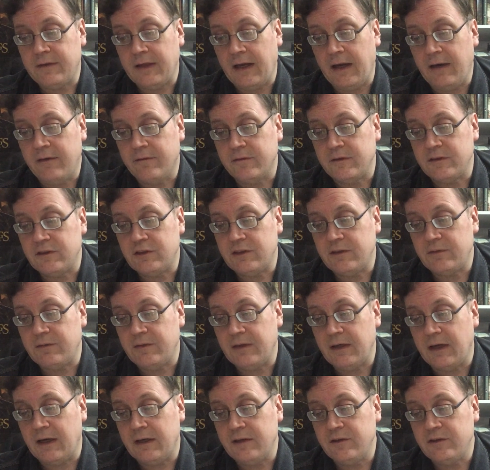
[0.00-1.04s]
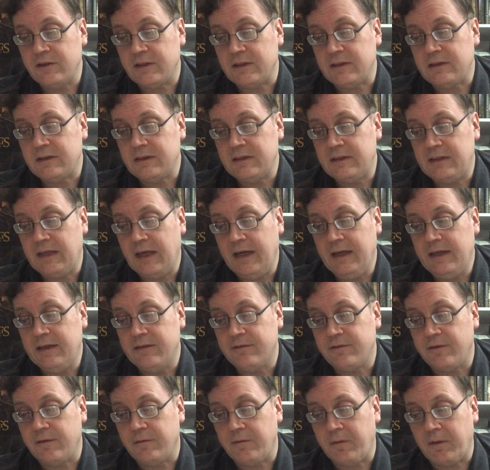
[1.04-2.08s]
that which had been unjustly taken
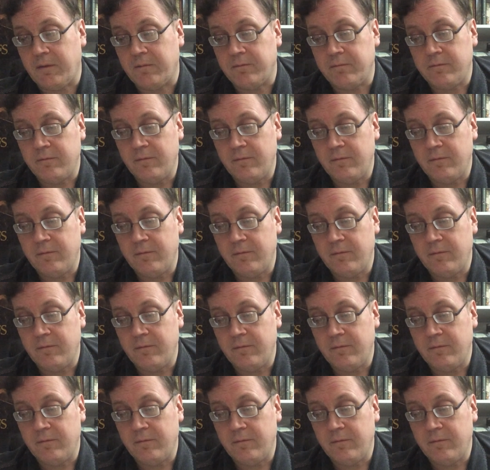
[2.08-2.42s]
from them.